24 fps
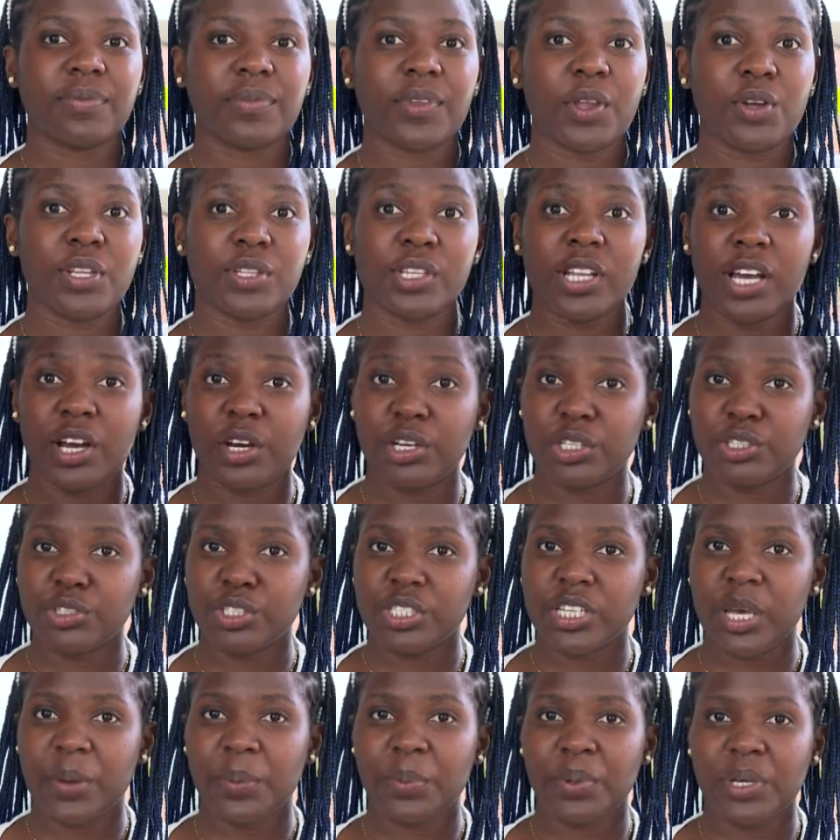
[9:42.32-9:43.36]
on our
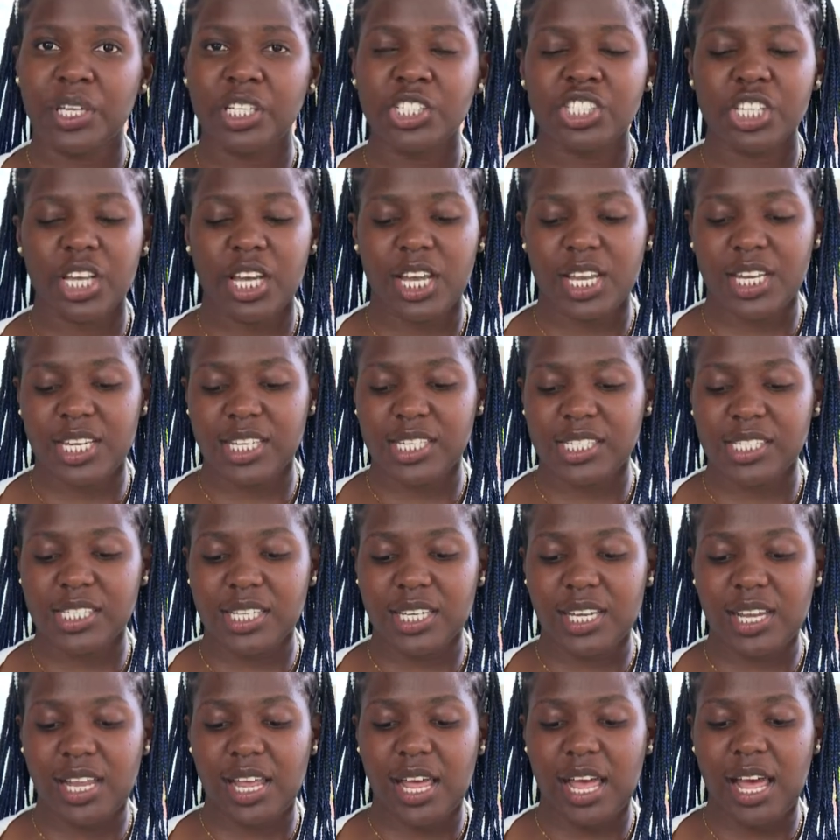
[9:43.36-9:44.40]
Twitter page, and
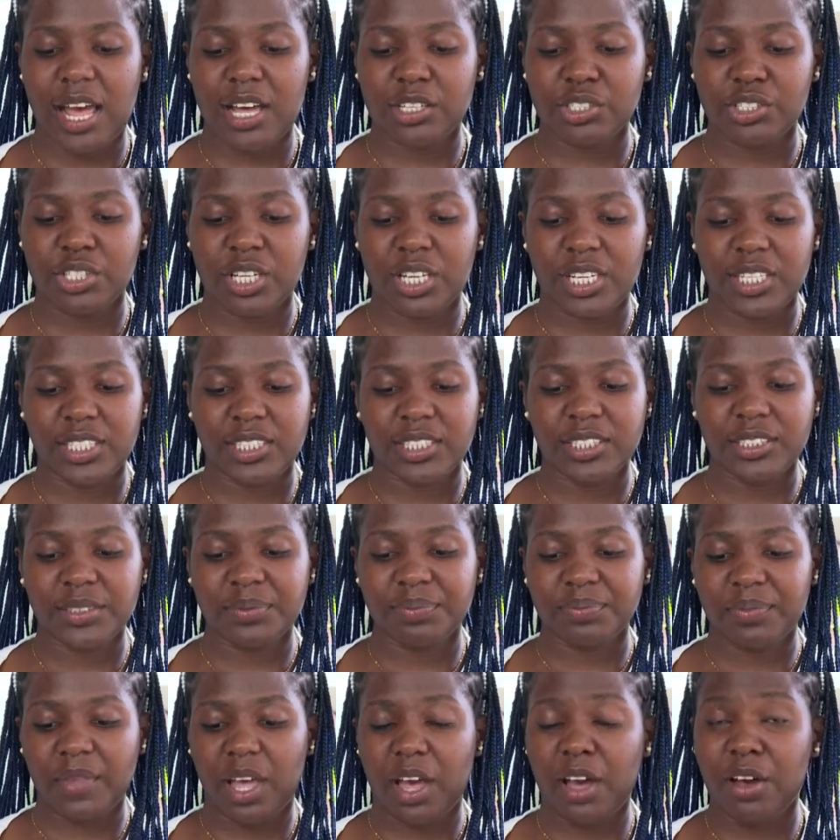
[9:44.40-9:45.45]
actually,
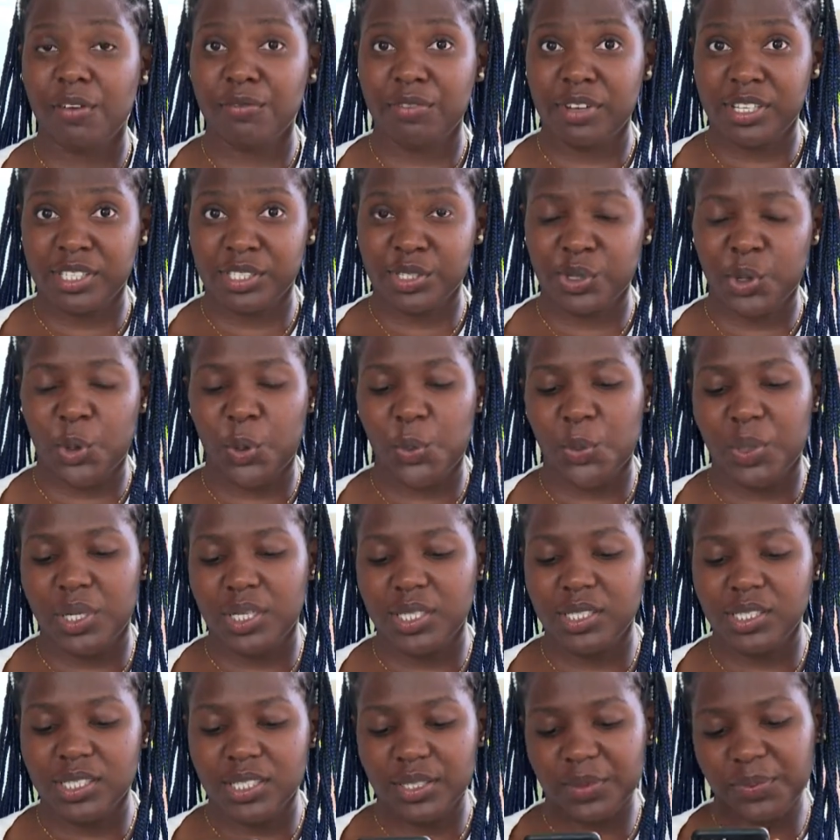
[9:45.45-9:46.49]
our first
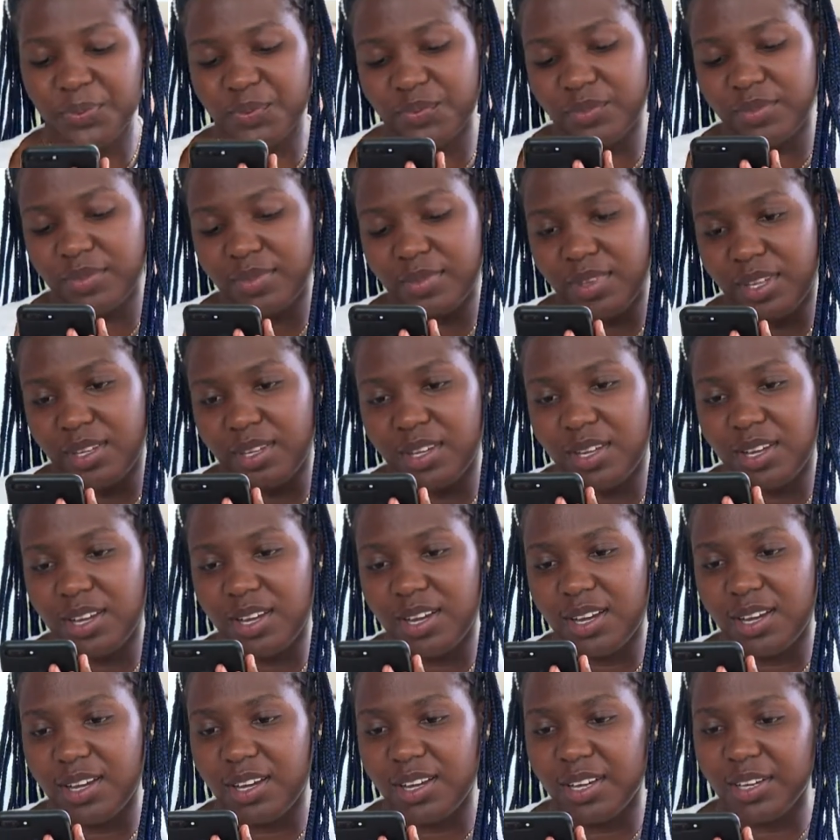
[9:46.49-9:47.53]
comment.
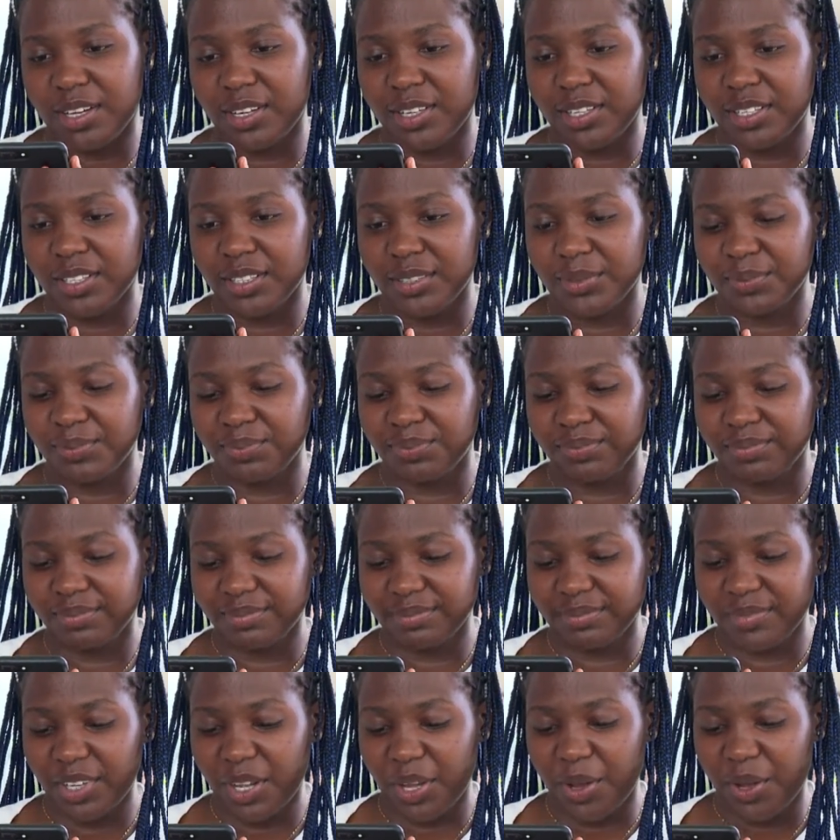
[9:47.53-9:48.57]
Um,
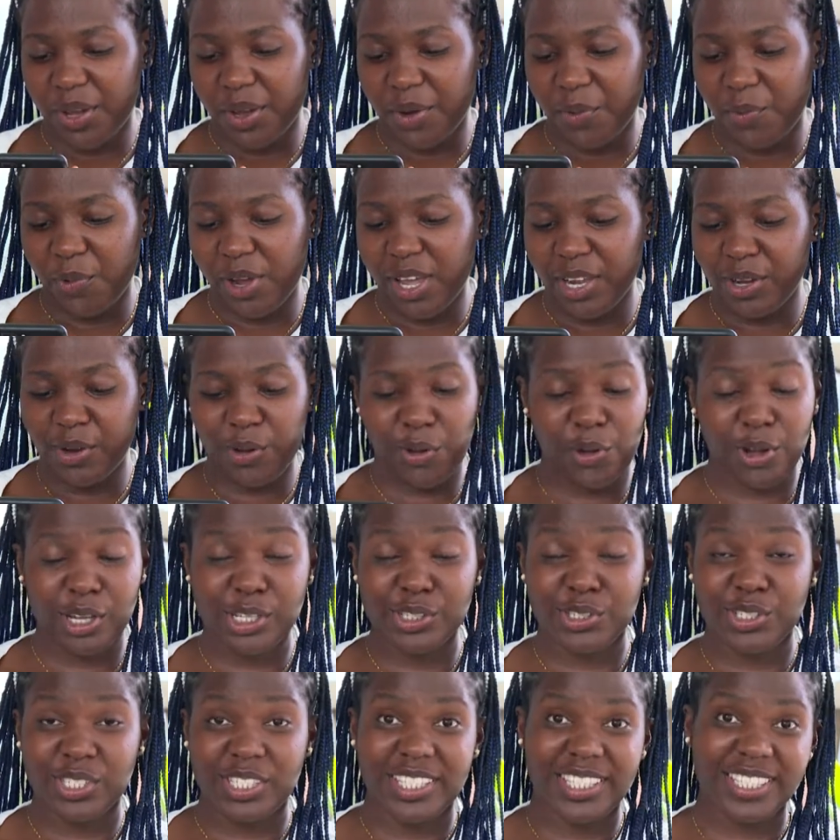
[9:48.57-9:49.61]
we are not going
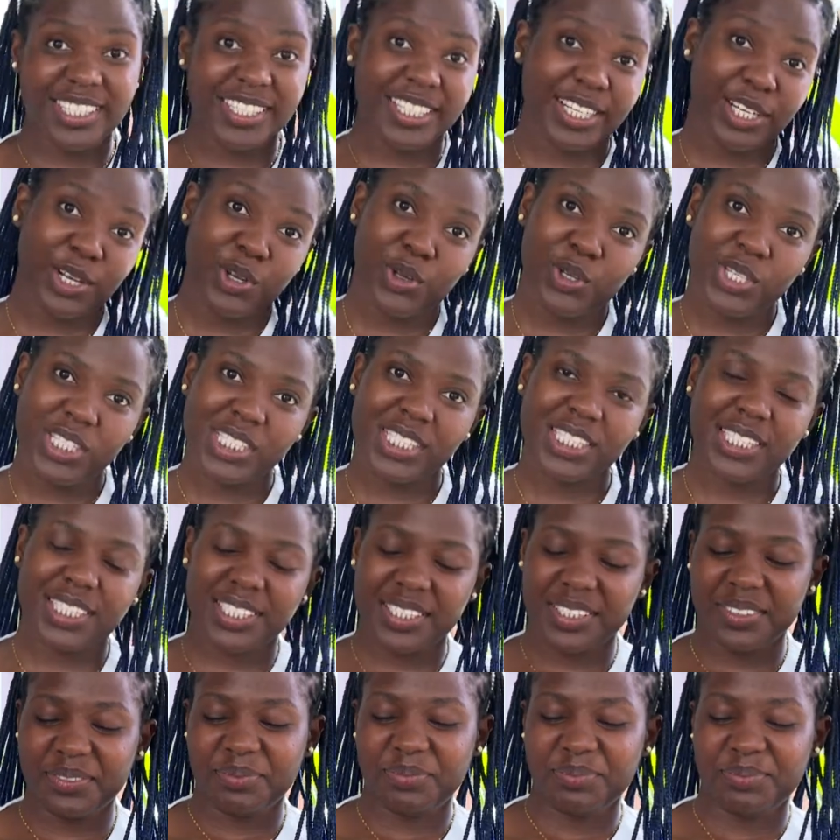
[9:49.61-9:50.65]
to disclose
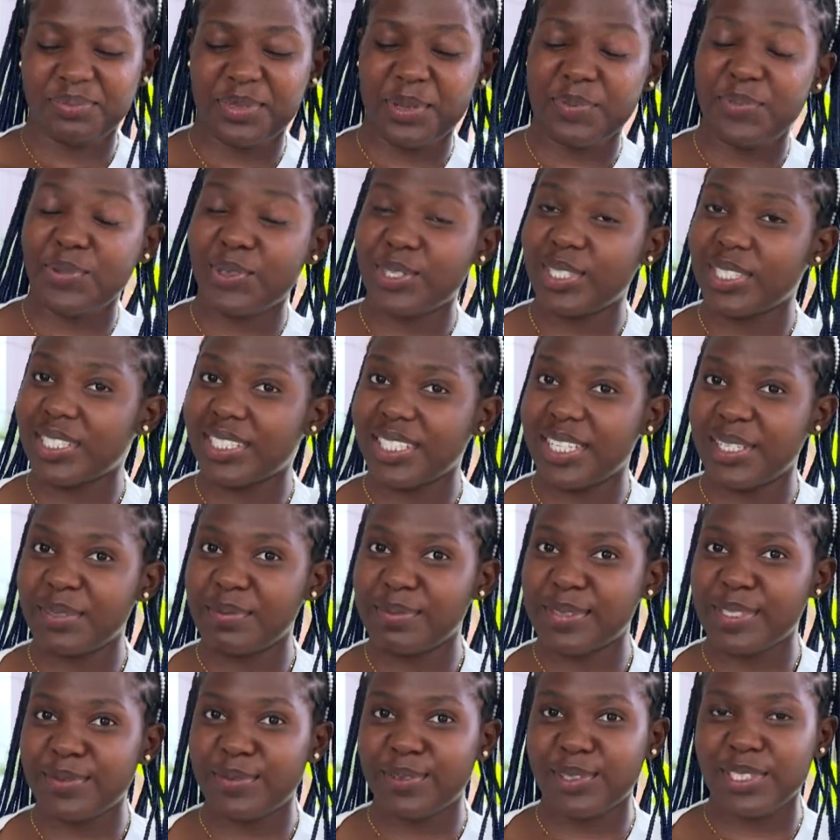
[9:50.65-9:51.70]
people's
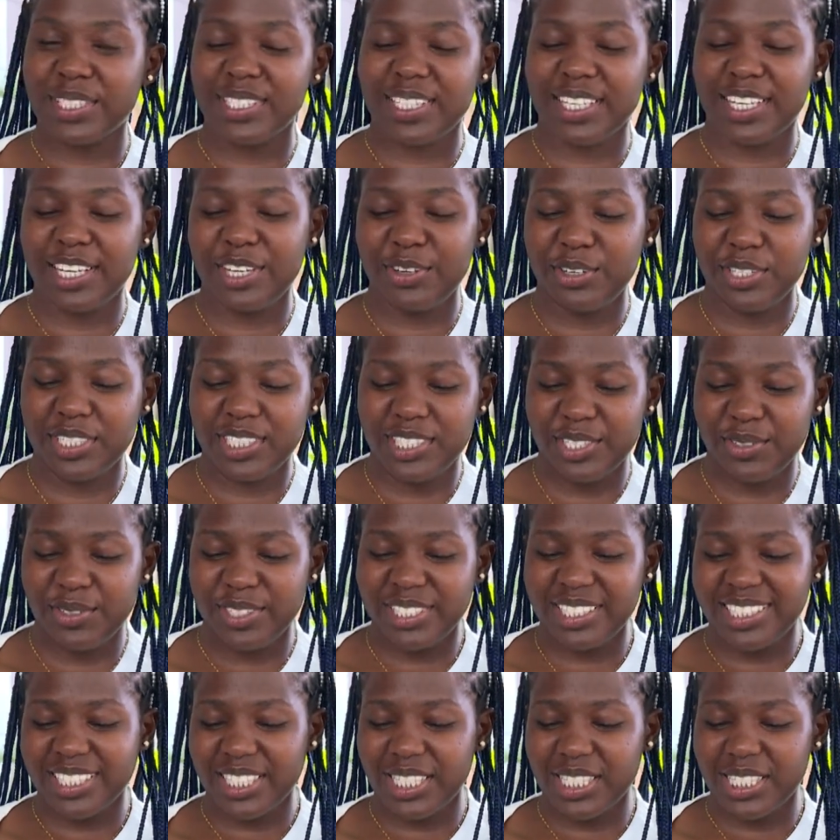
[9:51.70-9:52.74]
names for security
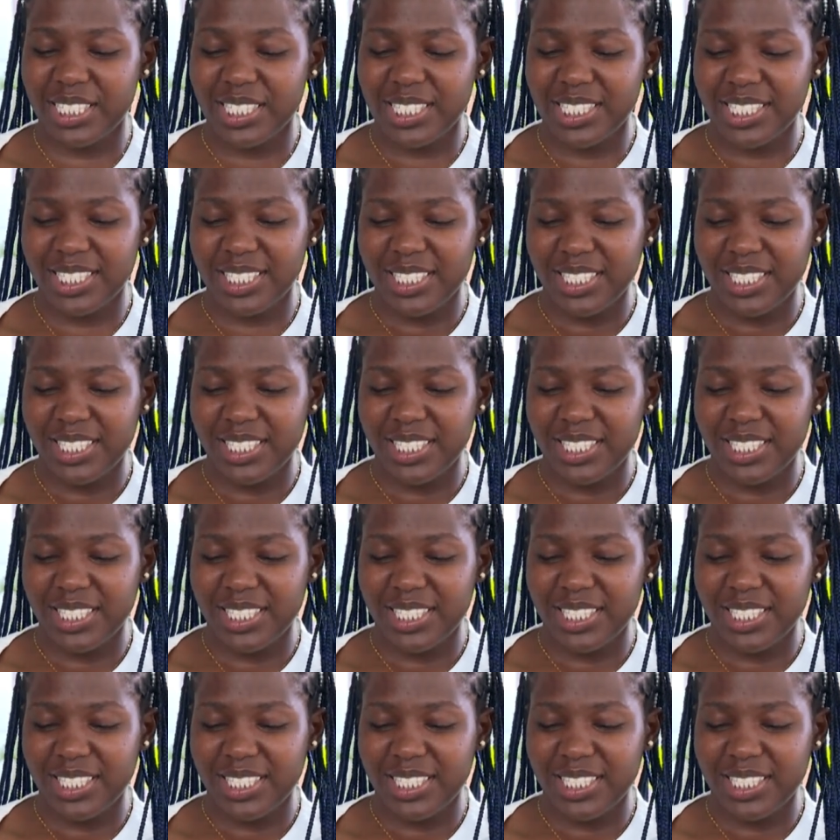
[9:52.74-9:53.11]
reasons.